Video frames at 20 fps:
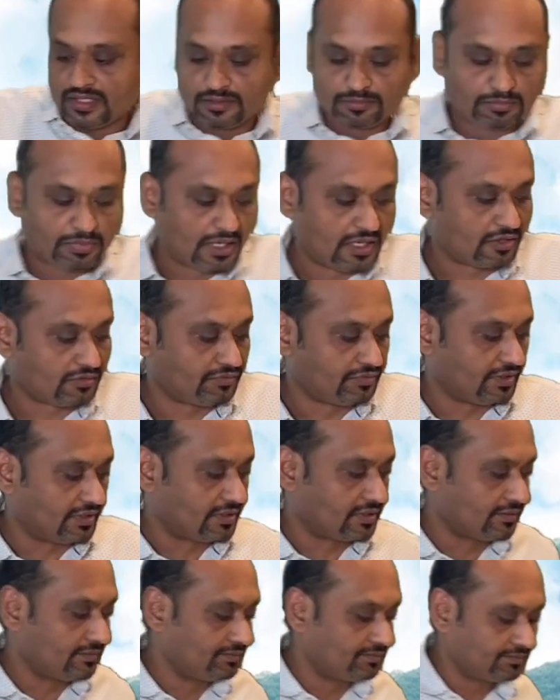part of it.
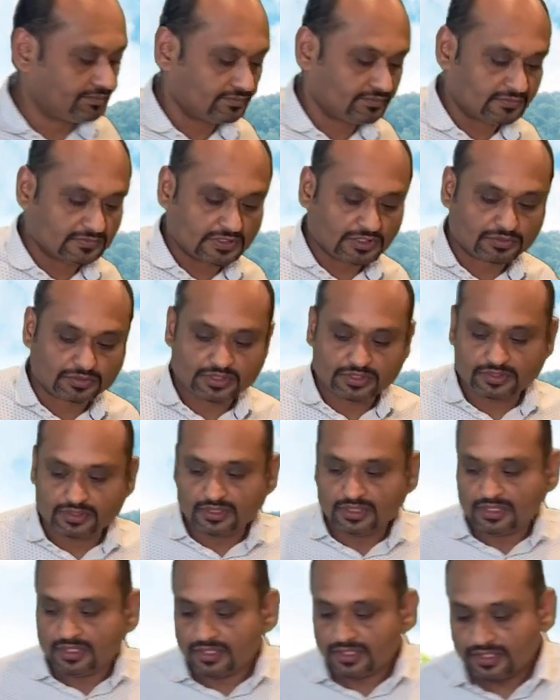Okay,
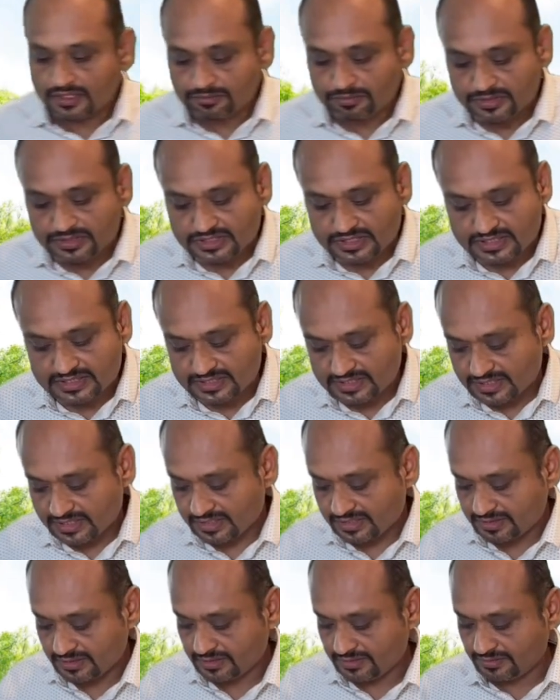let me just take
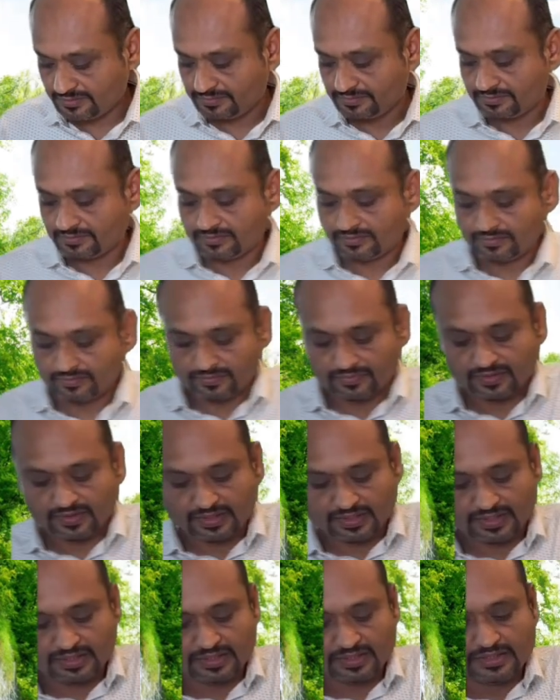
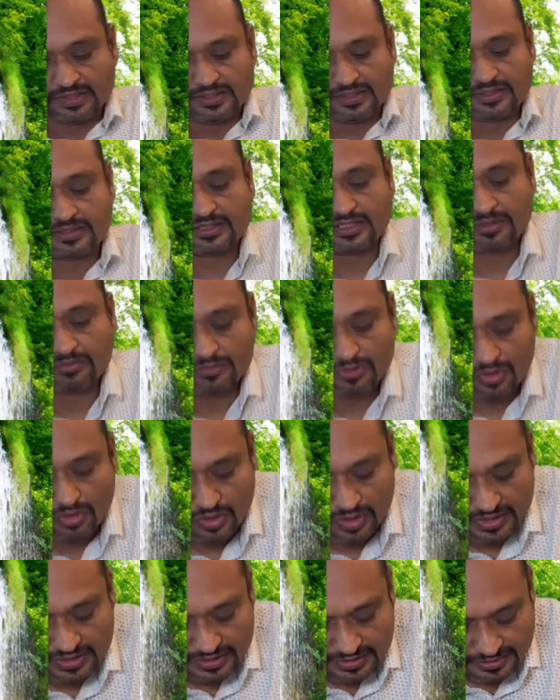some
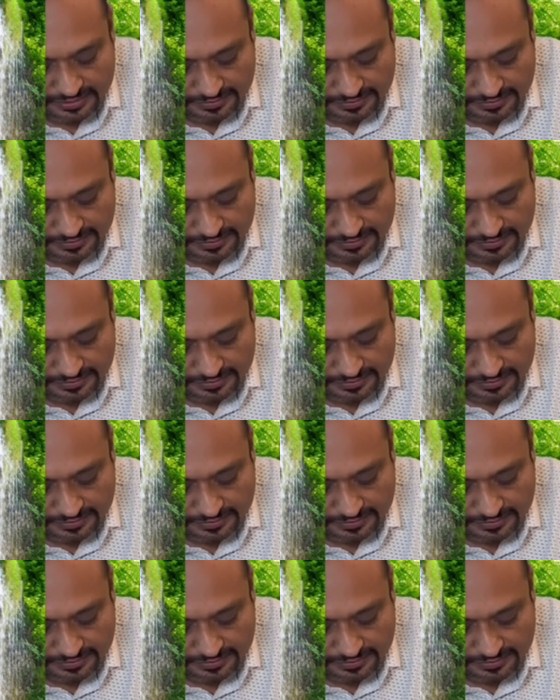oil.